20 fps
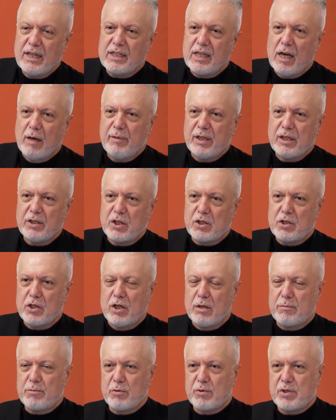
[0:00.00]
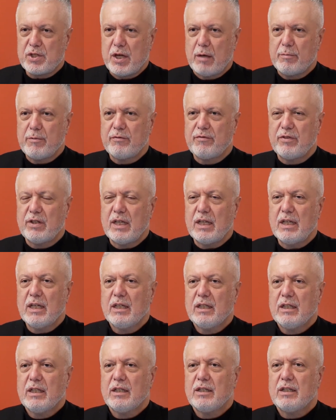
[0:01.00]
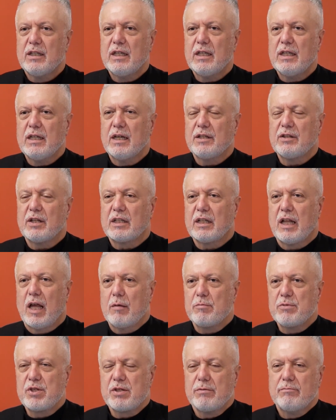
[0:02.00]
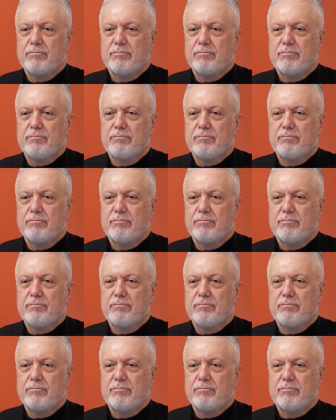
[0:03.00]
coming to terms with some of the clubs?